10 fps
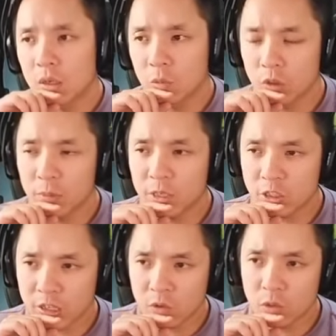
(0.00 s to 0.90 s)
with the my
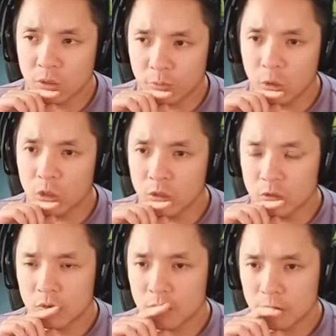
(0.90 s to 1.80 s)
shadow on the board.
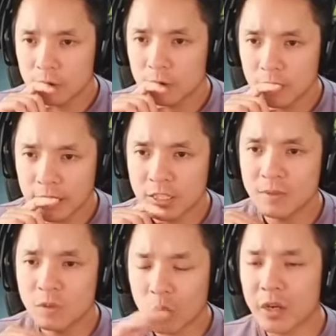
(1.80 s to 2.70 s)
It
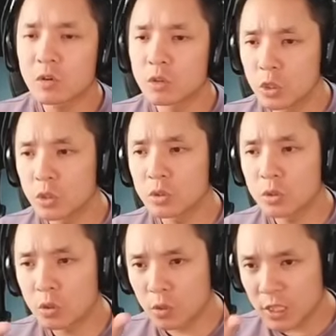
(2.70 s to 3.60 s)
seems quite crucial
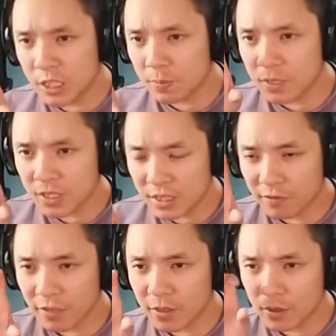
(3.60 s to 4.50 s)
to this
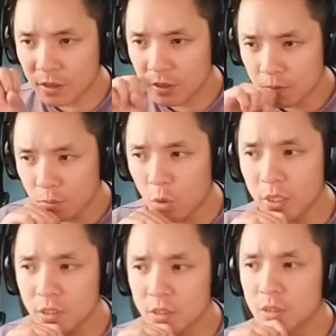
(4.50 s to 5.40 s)
specific
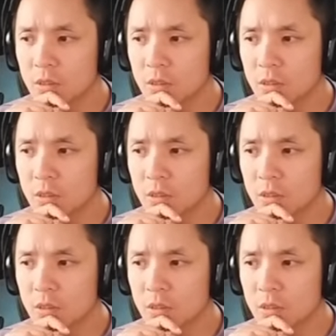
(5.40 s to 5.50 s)
point.